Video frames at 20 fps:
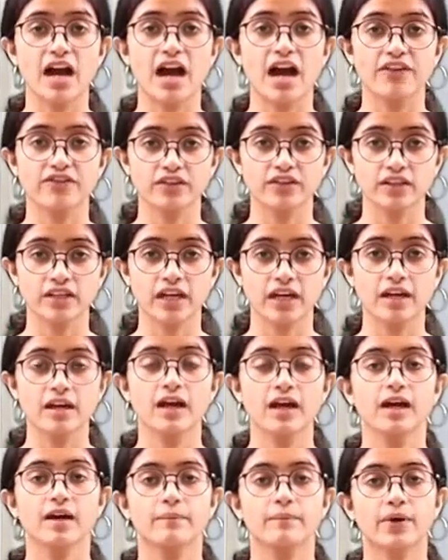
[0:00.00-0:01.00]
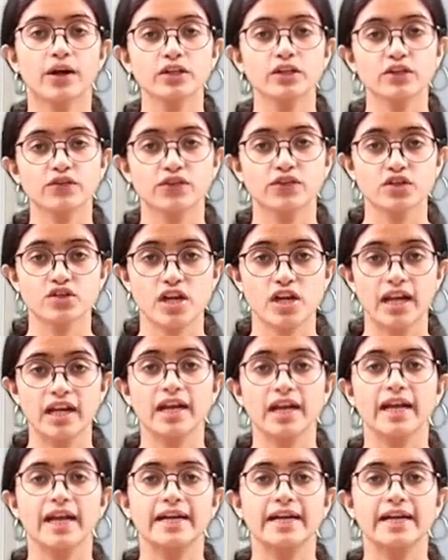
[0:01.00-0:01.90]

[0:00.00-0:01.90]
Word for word: after their birth of the child,